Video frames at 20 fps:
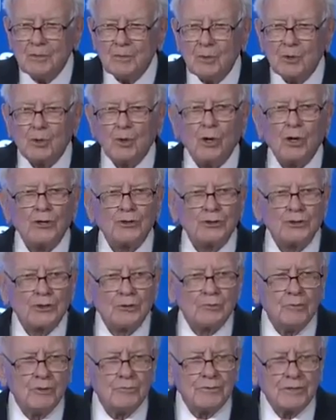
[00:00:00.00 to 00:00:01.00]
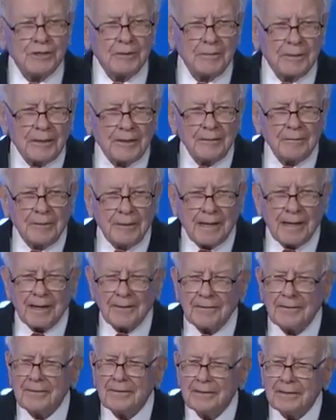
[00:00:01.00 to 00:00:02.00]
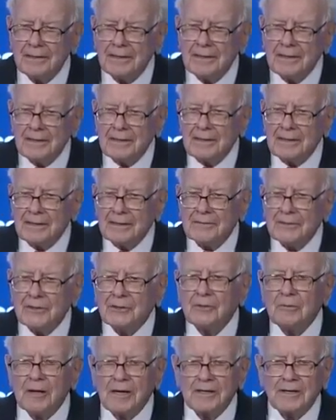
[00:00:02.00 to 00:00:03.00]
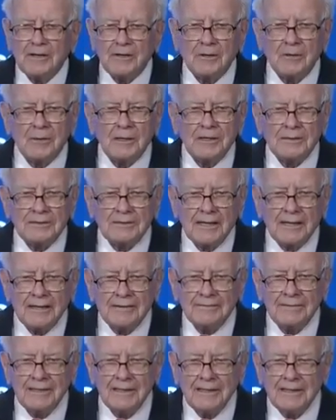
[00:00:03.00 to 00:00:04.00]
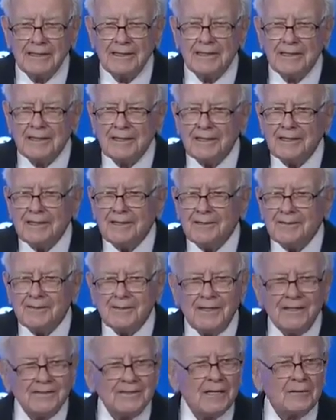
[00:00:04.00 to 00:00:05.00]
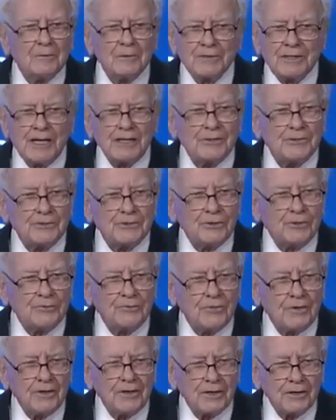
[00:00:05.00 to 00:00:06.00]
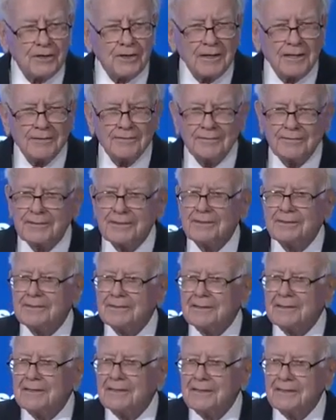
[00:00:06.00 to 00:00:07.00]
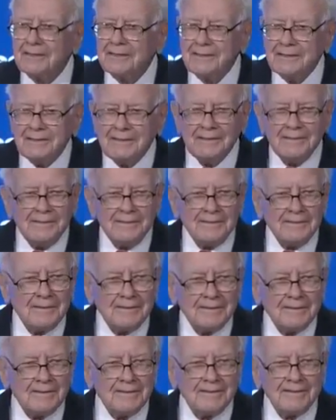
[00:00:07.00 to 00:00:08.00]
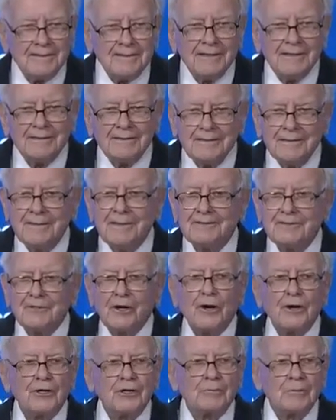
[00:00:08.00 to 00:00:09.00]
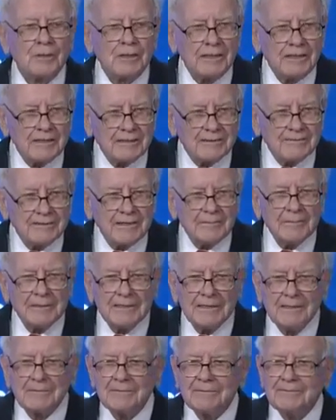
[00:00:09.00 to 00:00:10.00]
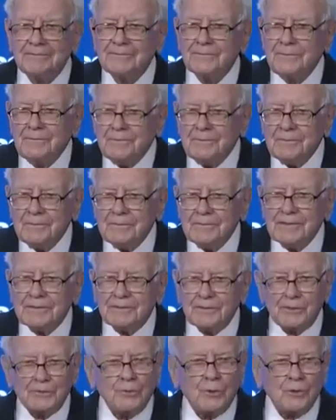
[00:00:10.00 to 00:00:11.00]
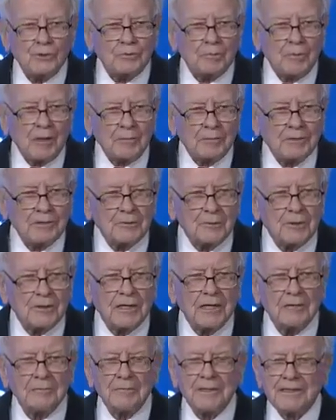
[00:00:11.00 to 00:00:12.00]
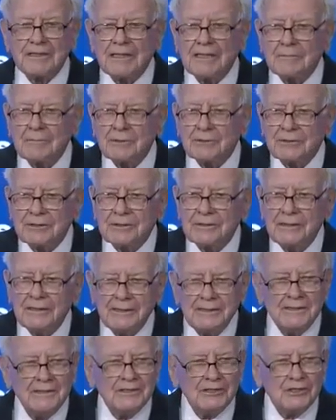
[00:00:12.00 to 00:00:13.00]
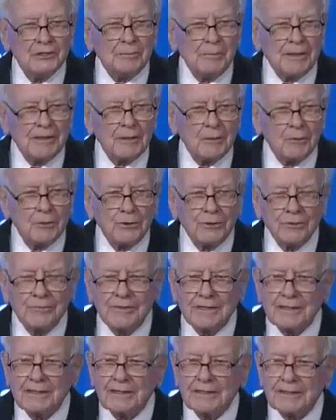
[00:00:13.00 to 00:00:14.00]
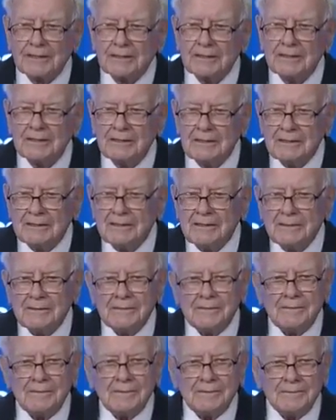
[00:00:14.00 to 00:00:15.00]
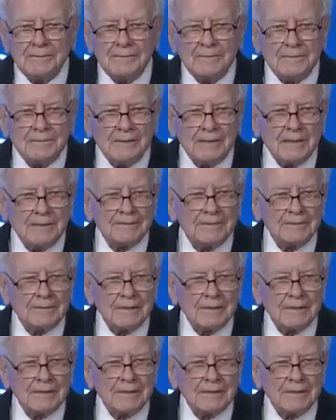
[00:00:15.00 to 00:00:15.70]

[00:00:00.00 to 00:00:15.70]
cause you to move in a better path than you might otherwise have, they will take you so far in life that it's hard to believe. I mean, they took Rose Blumpkin without being able to speak a word of English, and